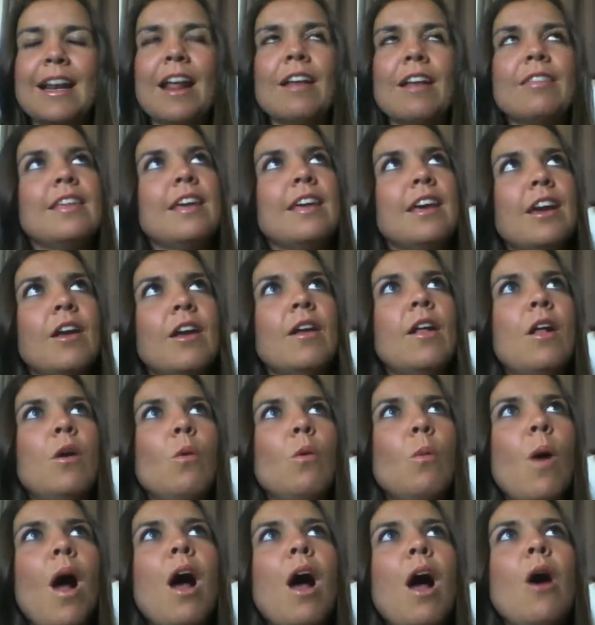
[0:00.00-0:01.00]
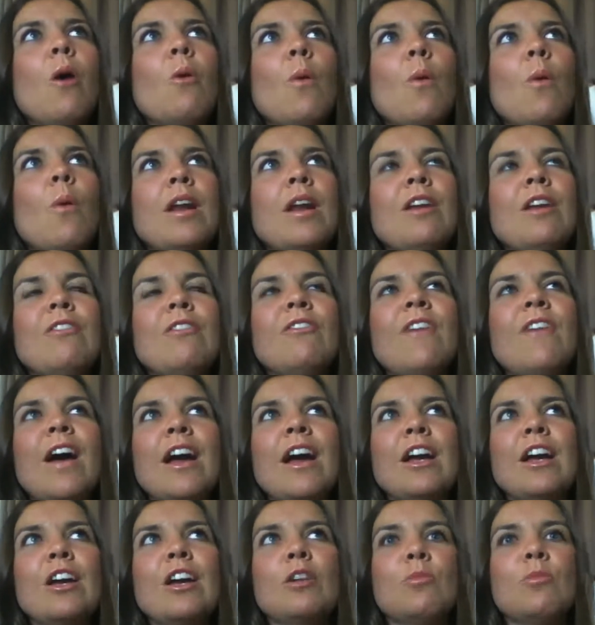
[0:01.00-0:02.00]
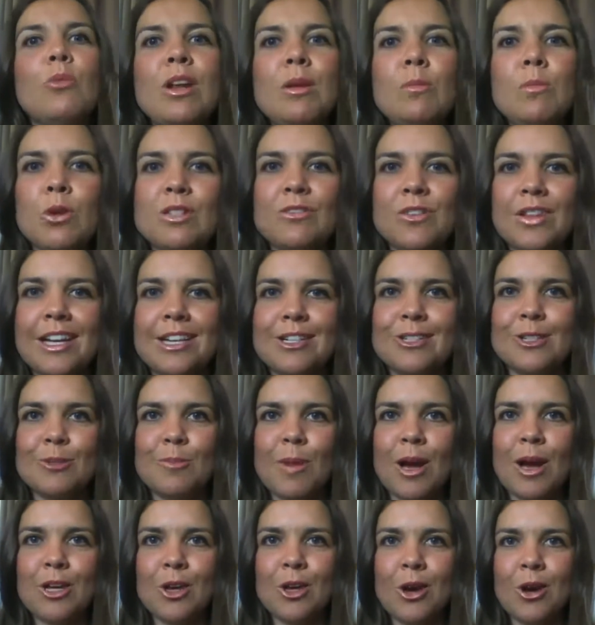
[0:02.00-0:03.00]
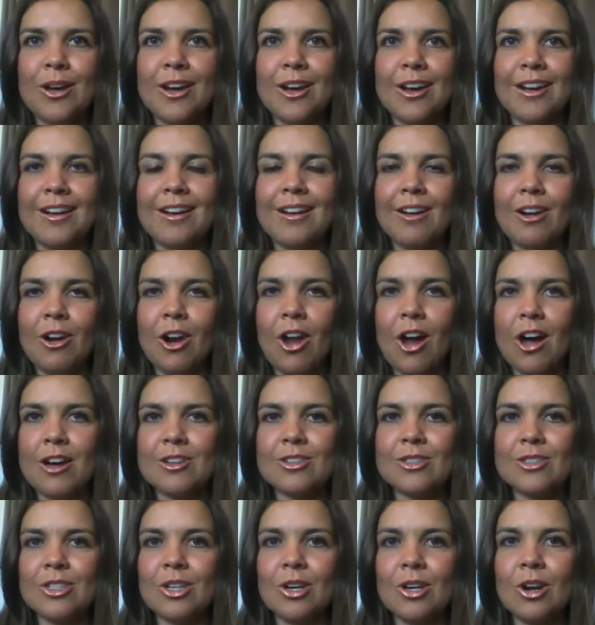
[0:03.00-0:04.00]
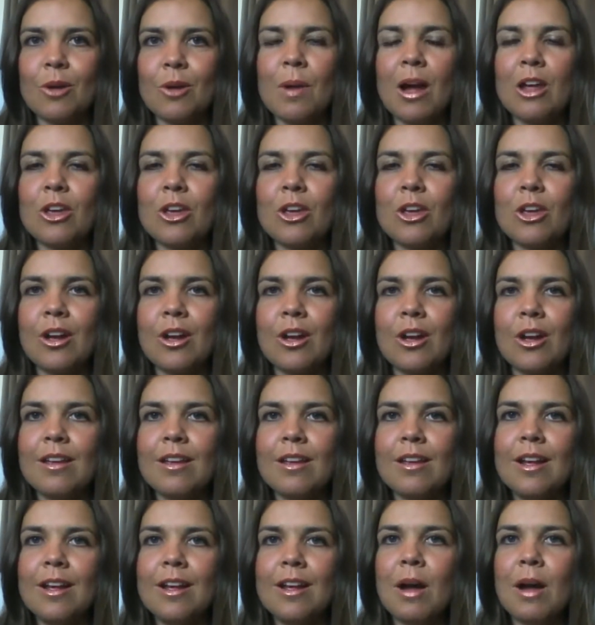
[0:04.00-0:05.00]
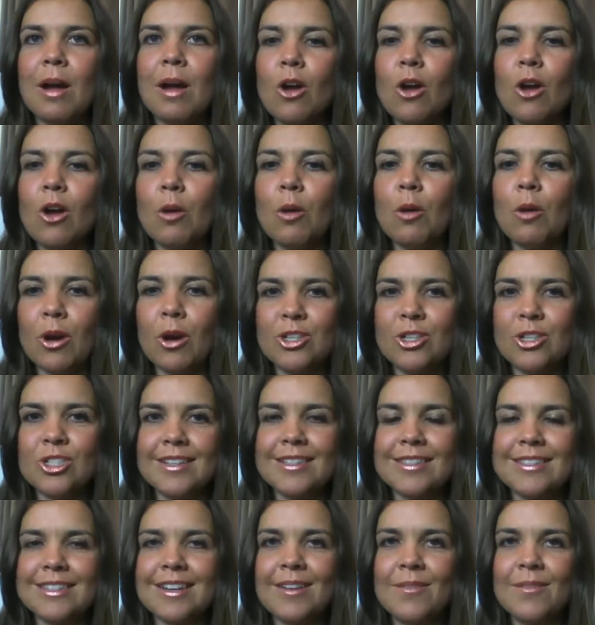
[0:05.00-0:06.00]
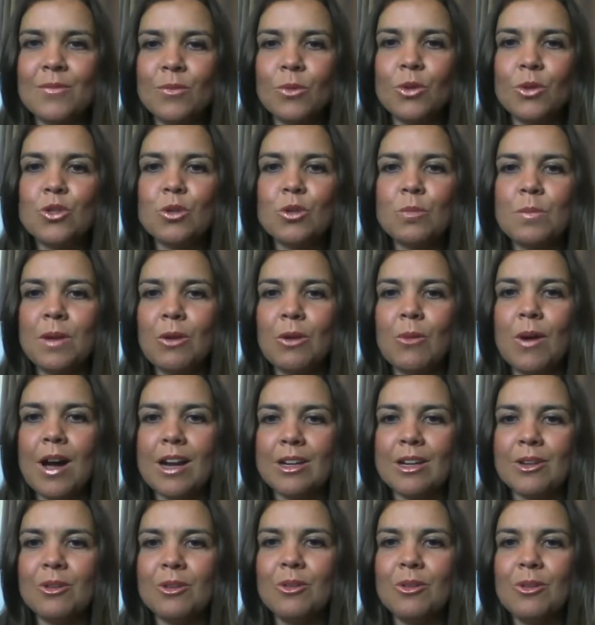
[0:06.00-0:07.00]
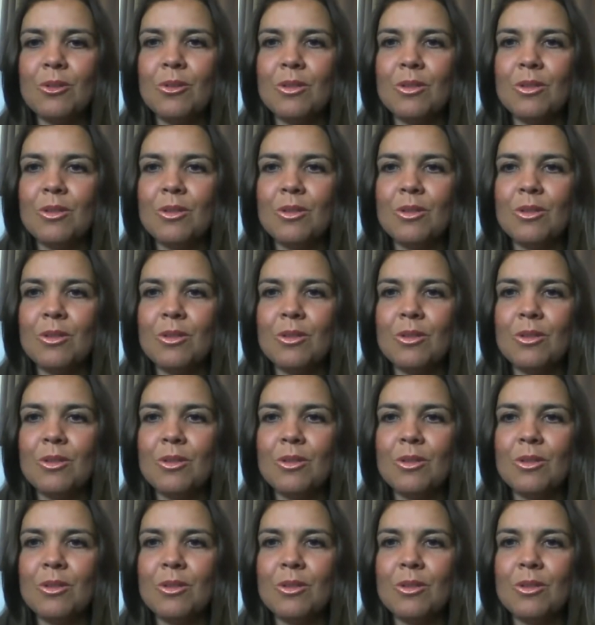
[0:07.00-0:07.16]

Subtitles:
And I think, wow, what if I could bring beautiful into my yoga class, you know, my yoga postures, which would be quite